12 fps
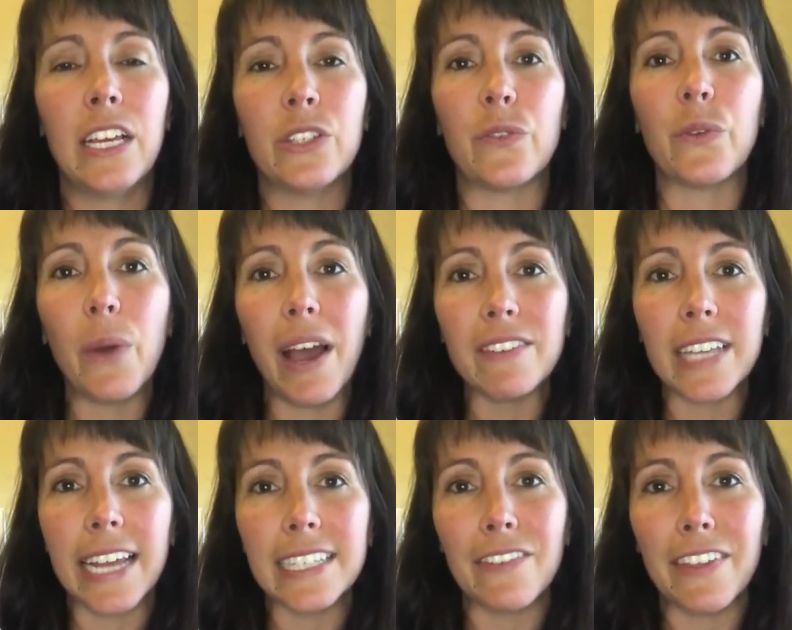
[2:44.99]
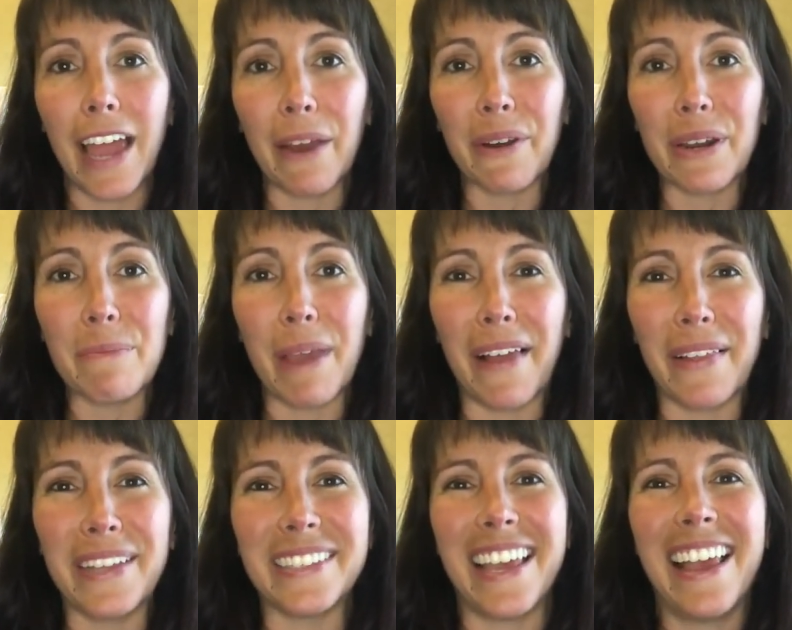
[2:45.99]
So if you have signs of a thyroid
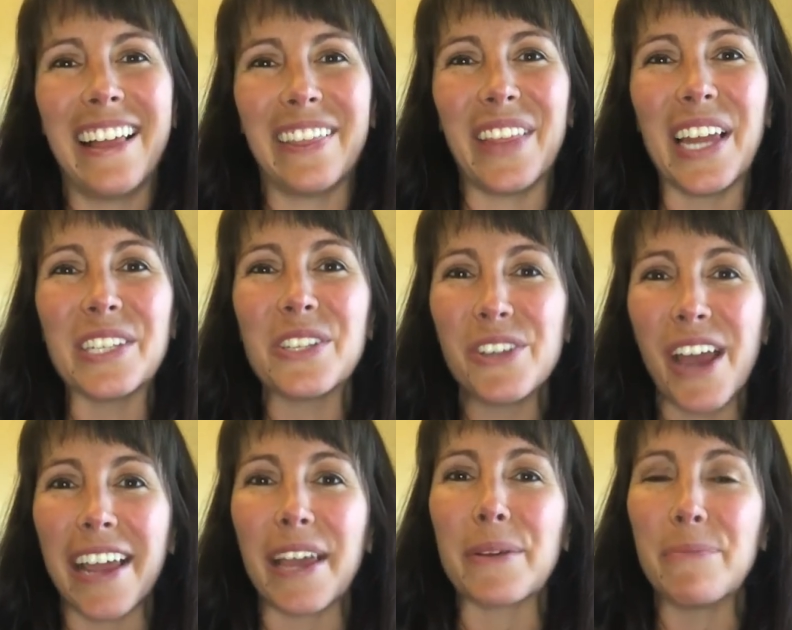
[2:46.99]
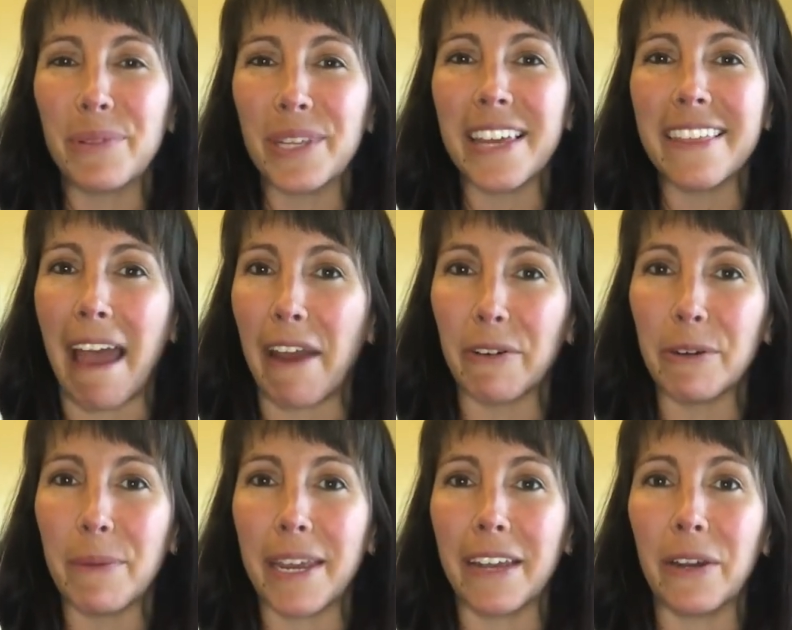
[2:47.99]
imbalance, let's check a complete
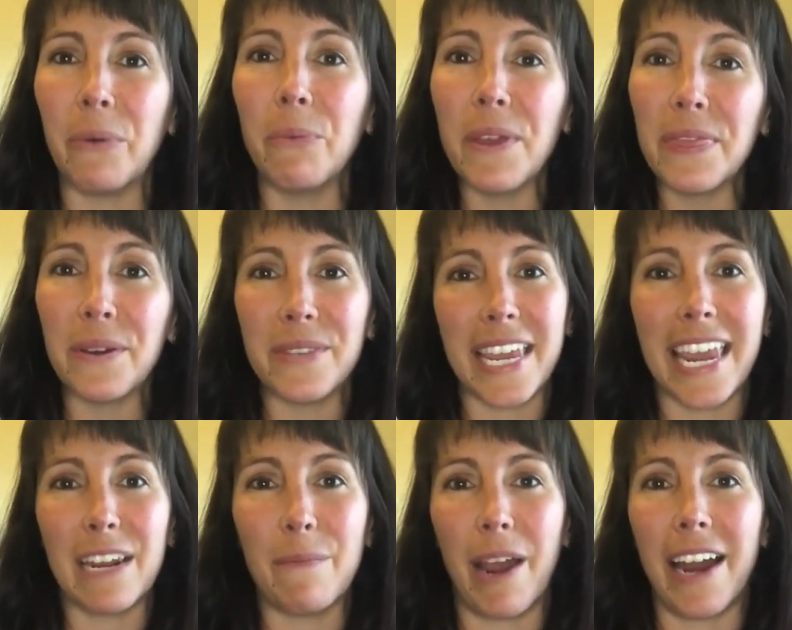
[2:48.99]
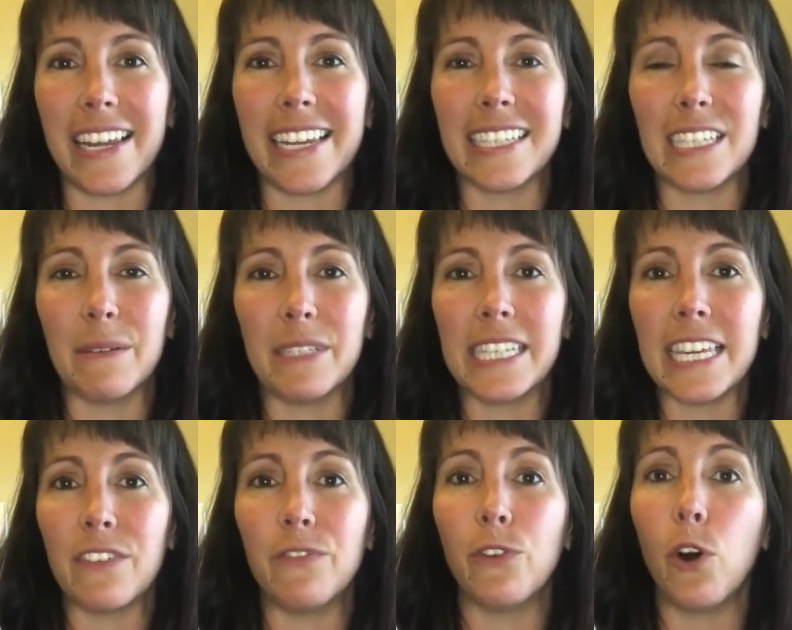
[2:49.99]
thyroid panel with those antibodies to see
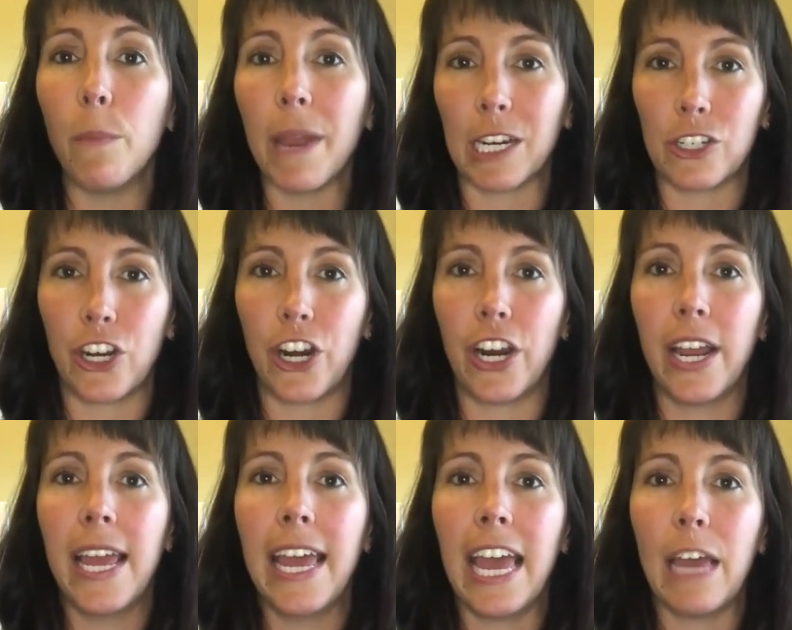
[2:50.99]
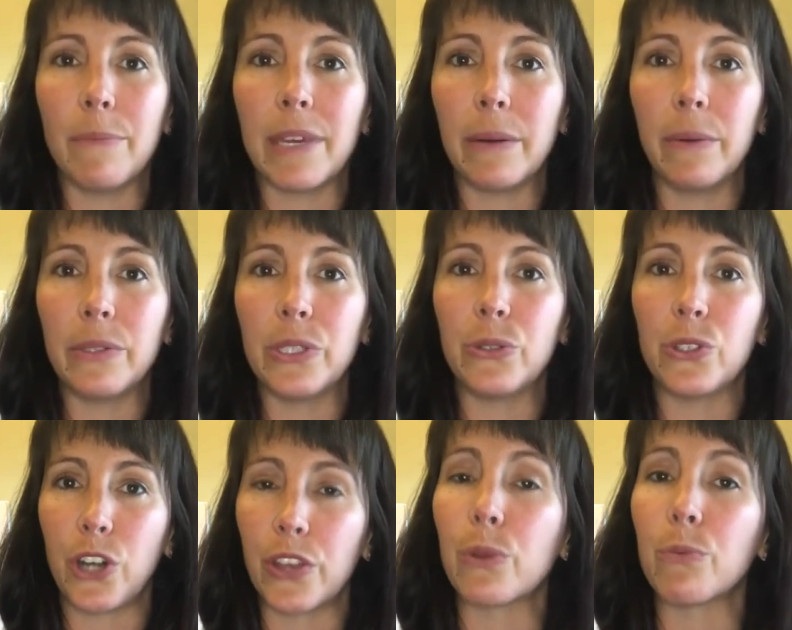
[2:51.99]
the full picture and be able to
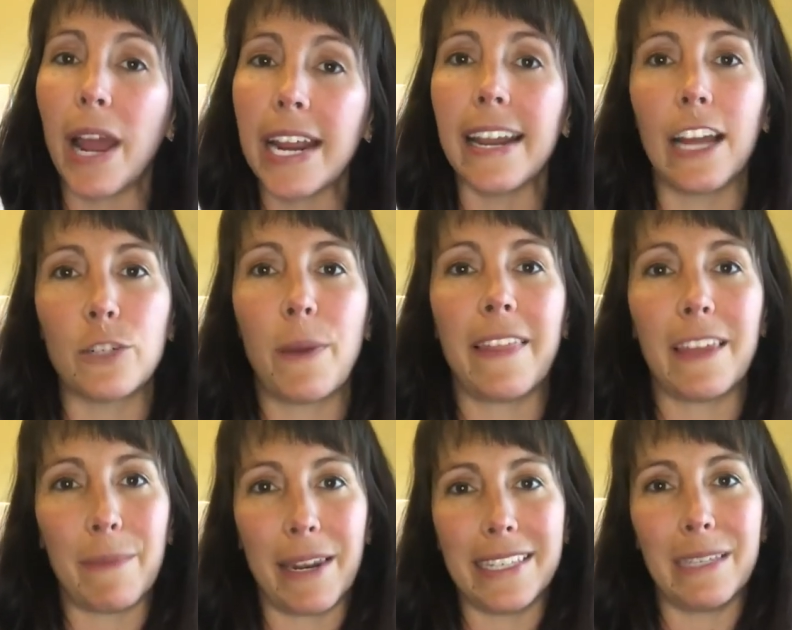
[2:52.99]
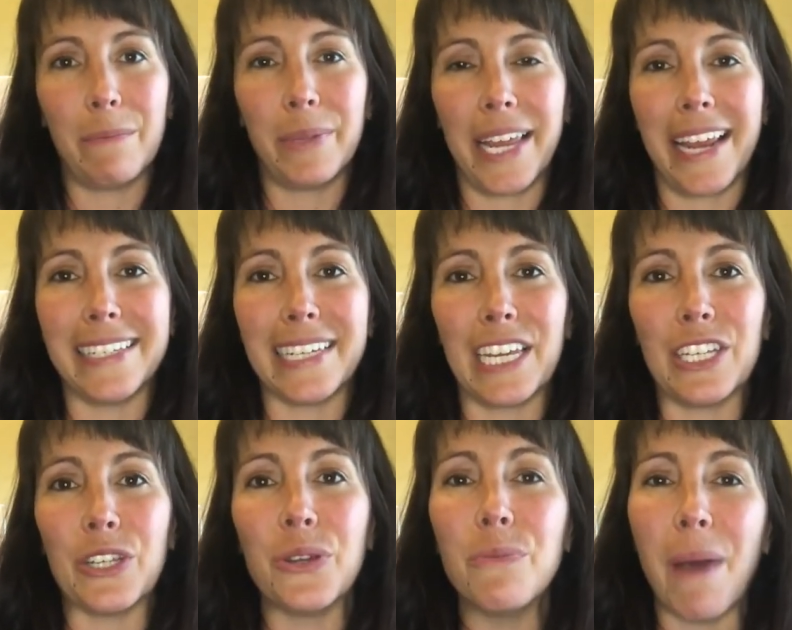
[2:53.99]
start the right naturopathic medicine plan to
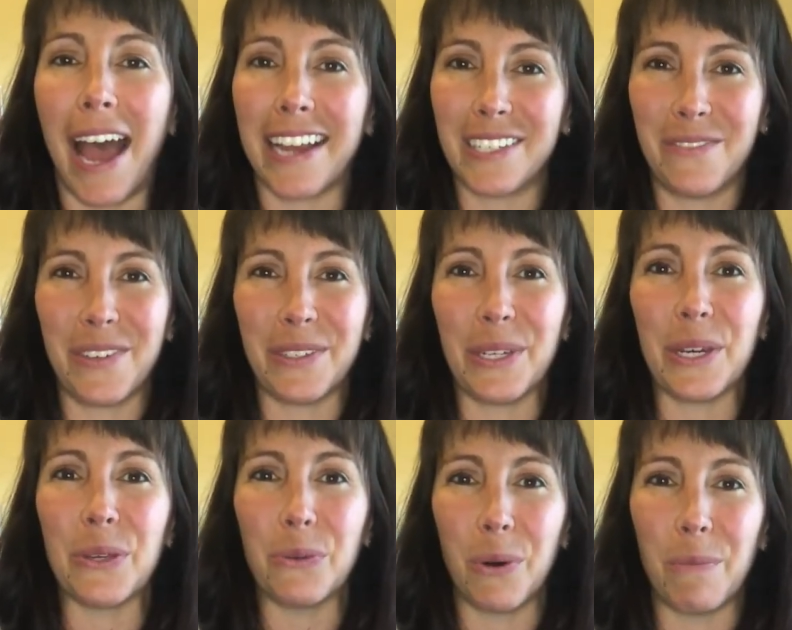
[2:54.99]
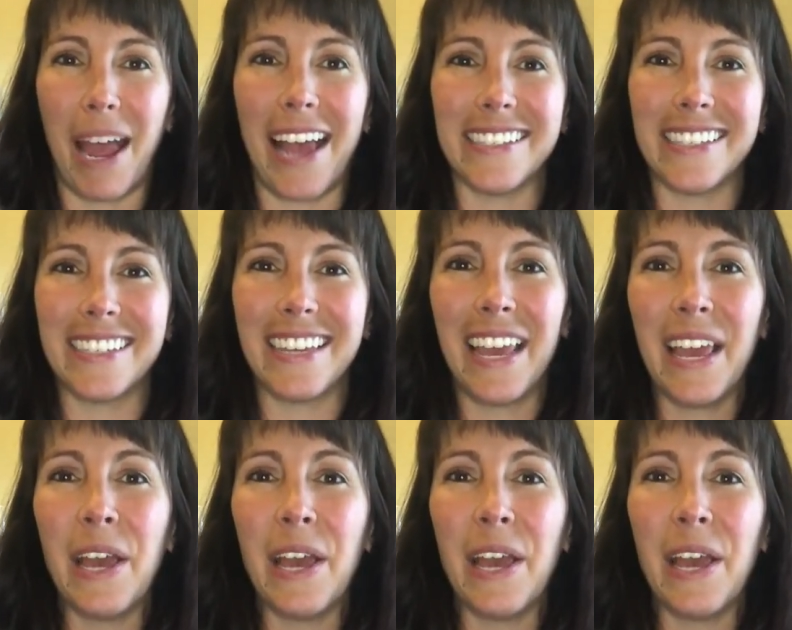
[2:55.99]
get you back to feeling your best.